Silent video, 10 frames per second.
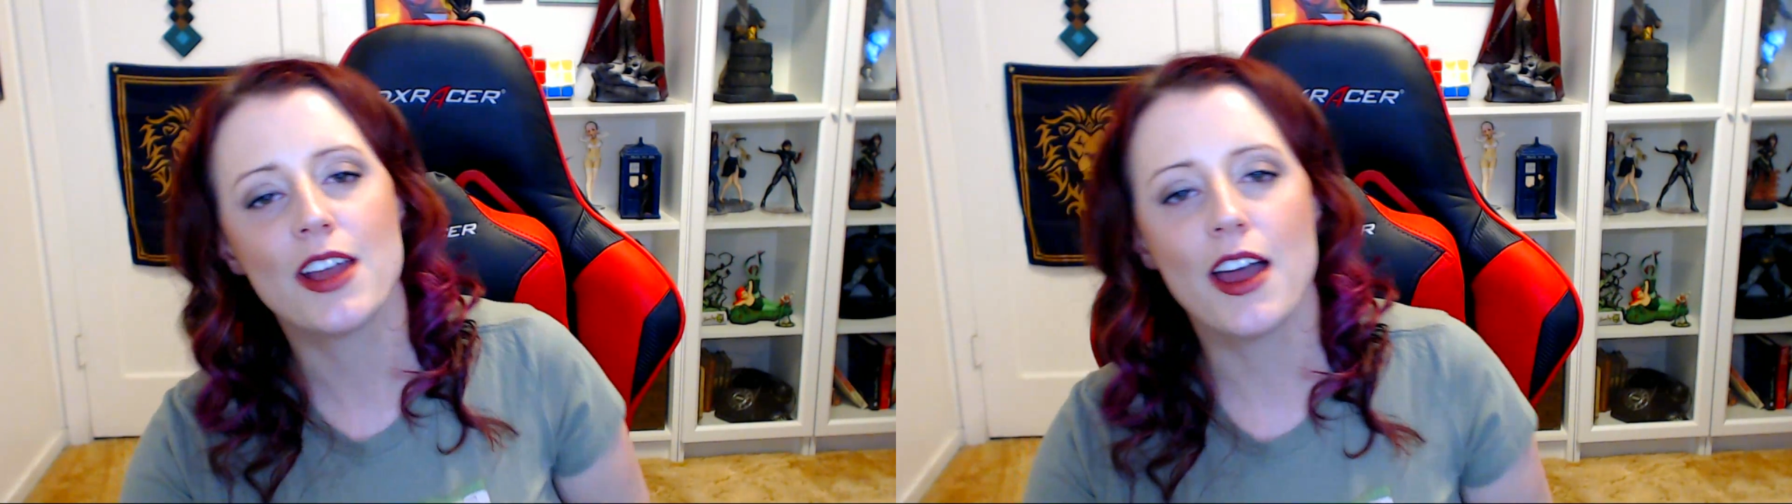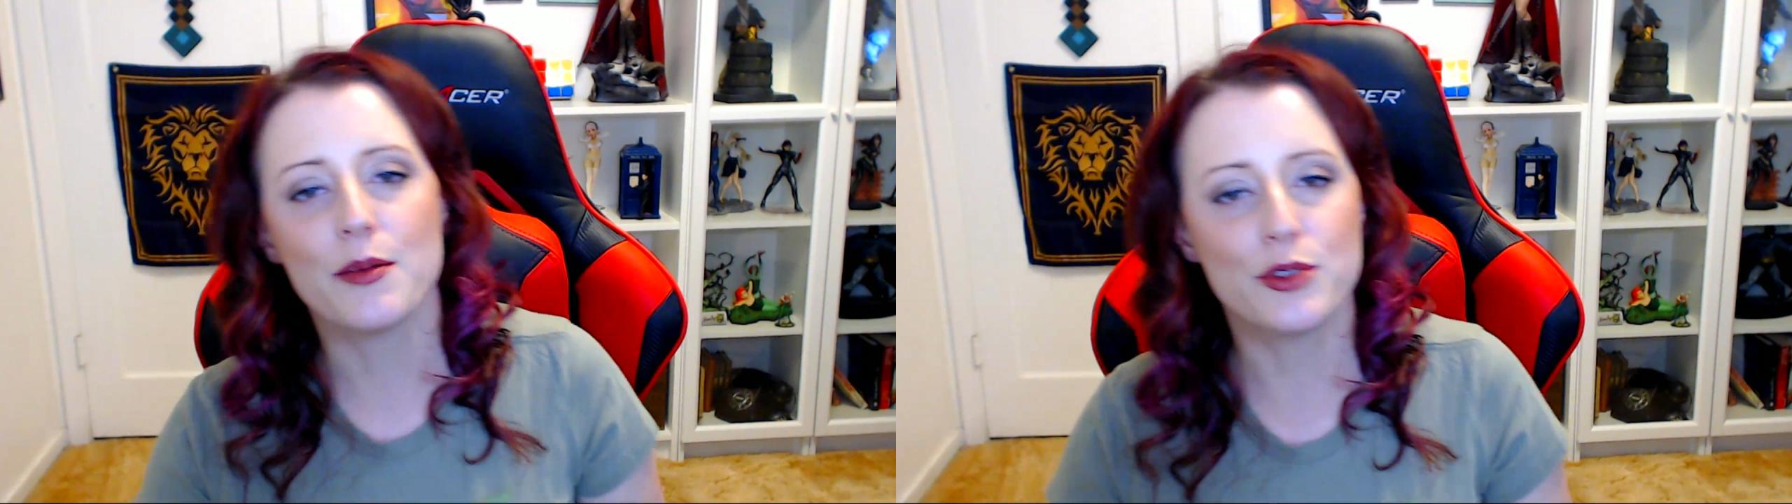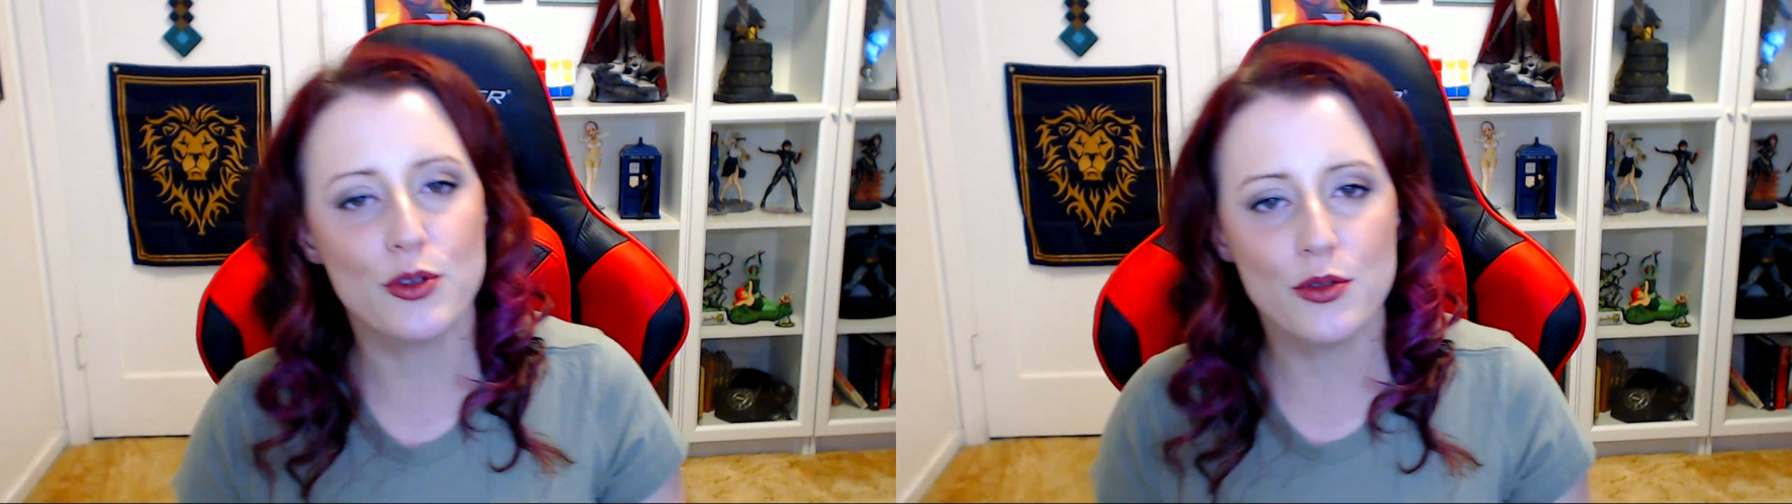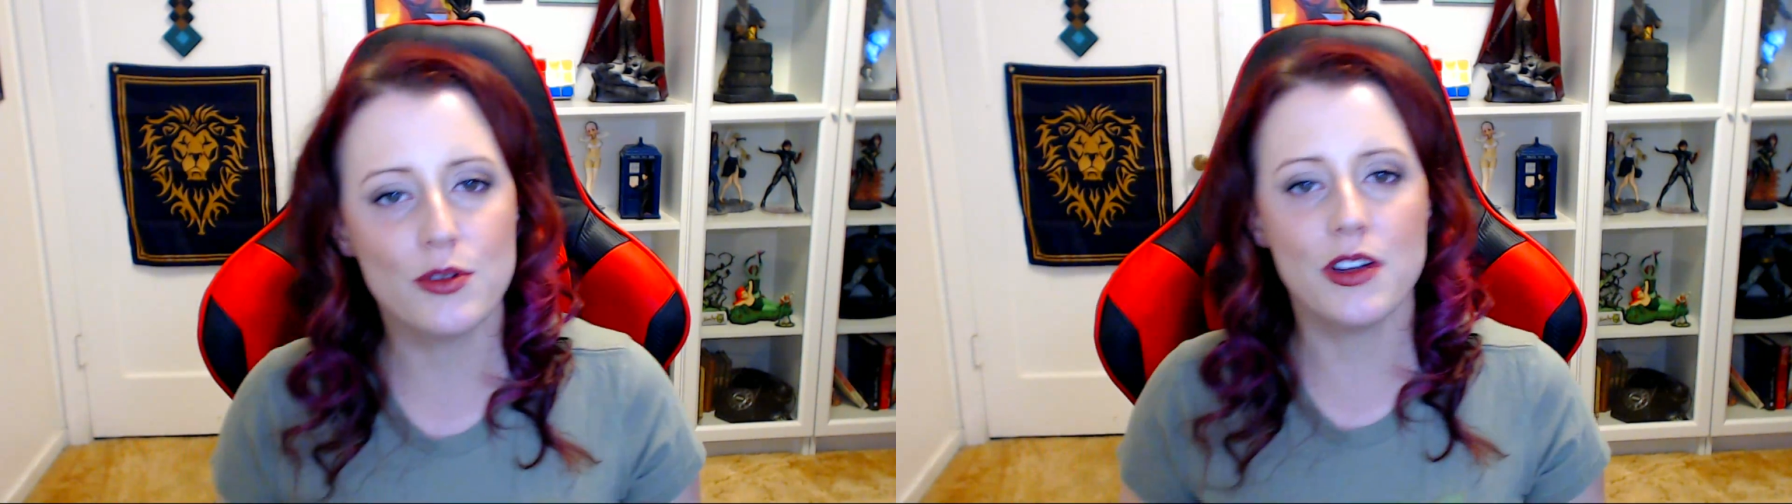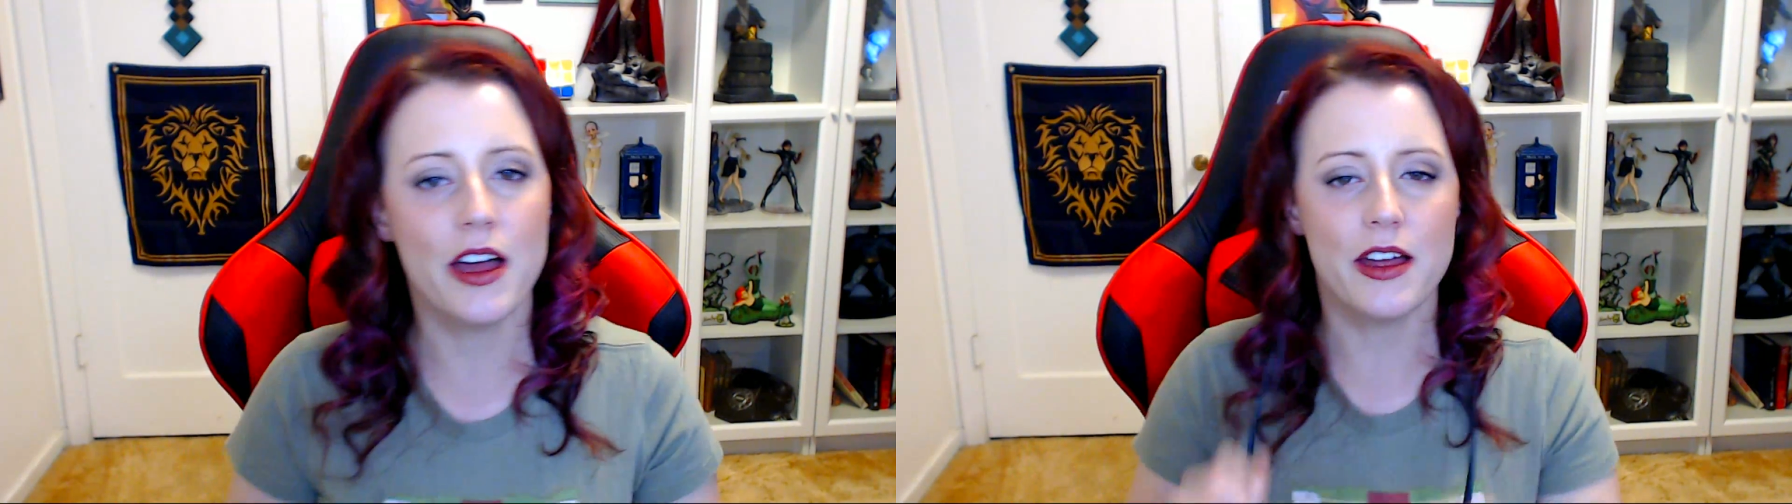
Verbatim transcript: I'm cool. I